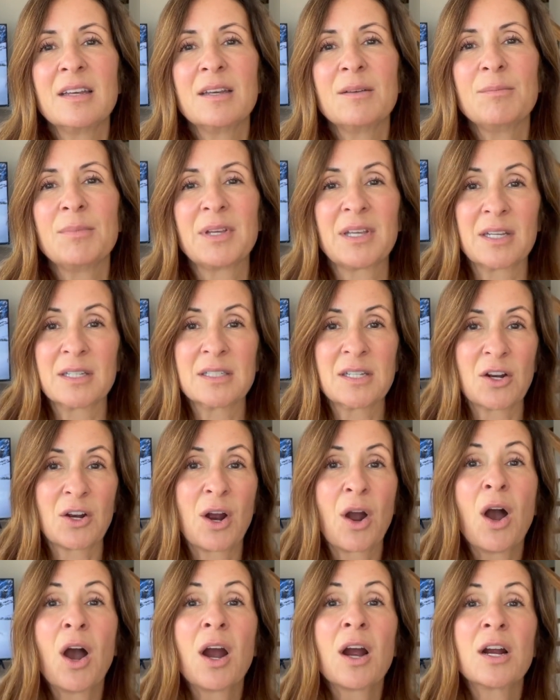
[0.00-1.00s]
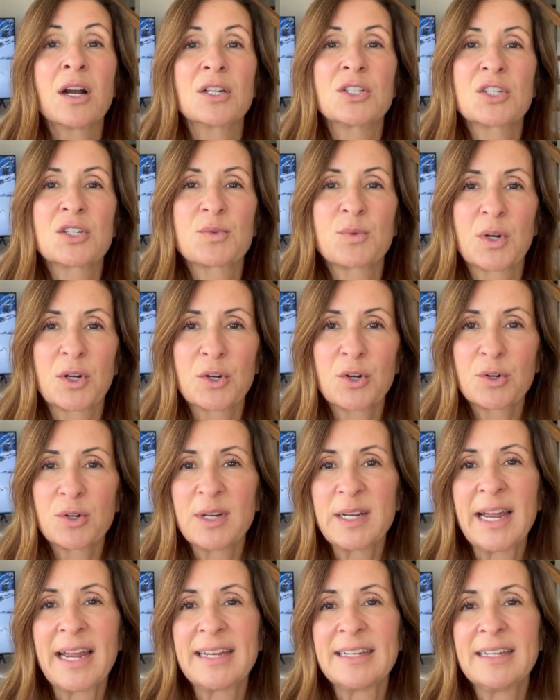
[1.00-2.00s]
Because our hearts were
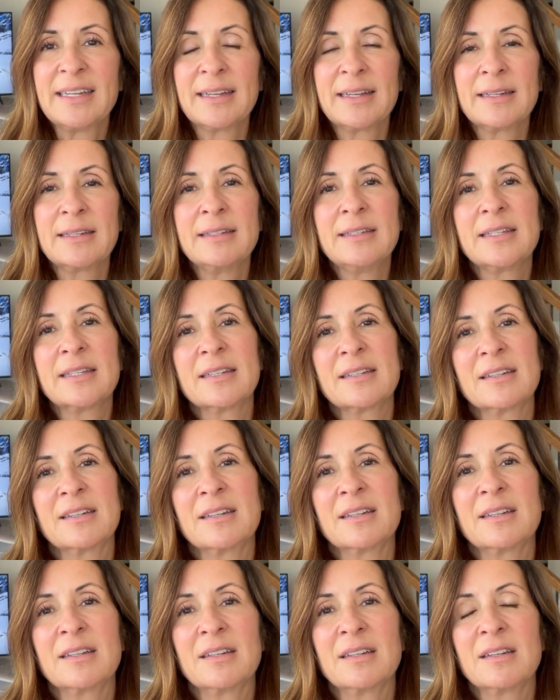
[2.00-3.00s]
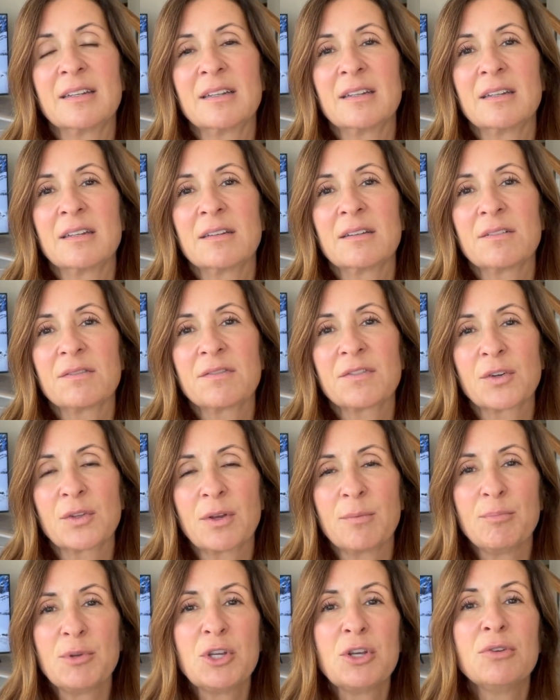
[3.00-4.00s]
created for the
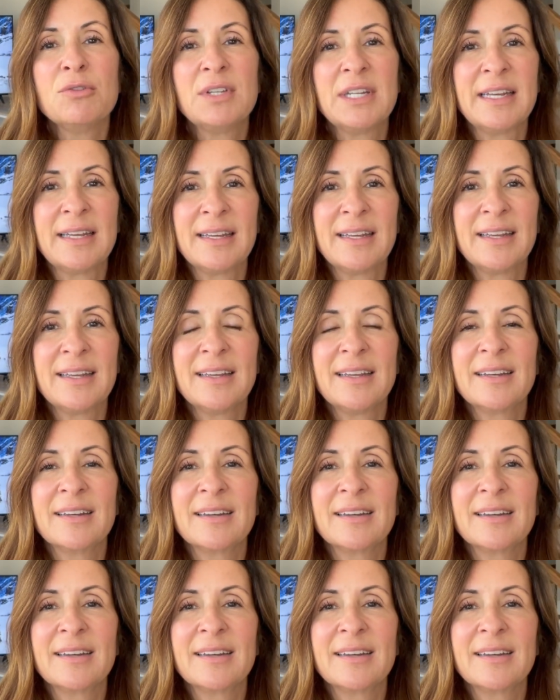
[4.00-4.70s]
beauty